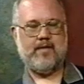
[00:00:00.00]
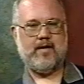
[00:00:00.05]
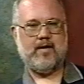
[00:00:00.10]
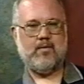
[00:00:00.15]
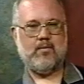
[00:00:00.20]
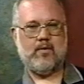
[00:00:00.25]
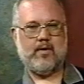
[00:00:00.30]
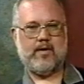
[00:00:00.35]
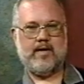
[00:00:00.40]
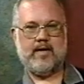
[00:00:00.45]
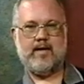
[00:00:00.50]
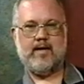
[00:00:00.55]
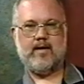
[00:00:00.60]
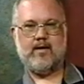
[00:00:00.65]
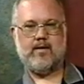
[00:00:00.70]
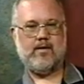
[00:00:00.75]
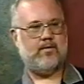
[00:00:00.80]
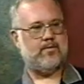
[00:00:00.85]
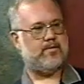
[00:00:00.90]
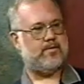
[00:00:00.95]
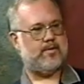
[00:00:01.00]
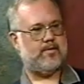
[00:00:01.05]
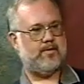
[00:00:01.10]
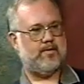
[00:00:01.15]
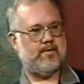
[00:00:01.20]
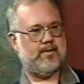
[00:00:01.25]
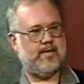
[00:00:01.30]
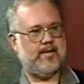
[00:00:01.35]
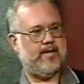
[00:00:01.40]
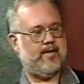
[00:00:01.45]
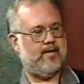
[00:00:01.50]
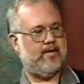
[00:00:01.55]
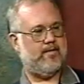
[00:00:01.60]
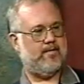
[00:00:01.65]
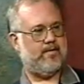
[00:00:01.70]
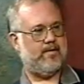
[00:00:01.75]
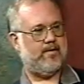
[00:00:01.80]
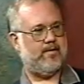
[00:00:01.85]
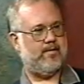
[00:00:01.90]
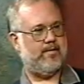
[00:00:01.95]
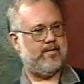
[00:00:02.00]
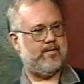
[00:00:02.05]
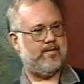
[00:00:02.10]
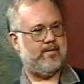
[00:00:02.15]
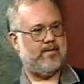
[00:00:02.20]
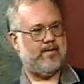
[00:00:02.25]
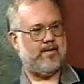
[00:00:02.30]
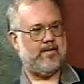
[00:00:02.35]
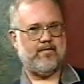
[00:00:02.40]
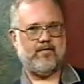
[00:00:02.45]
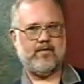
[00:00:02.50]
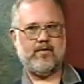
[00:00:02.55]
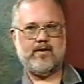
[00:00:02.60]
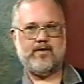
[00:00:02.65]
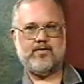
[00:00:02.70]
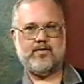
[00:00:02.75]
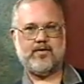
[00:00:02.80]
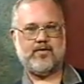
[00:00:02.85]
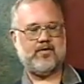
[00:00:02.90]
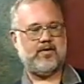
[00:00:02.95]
I think we're getting close to the end of another very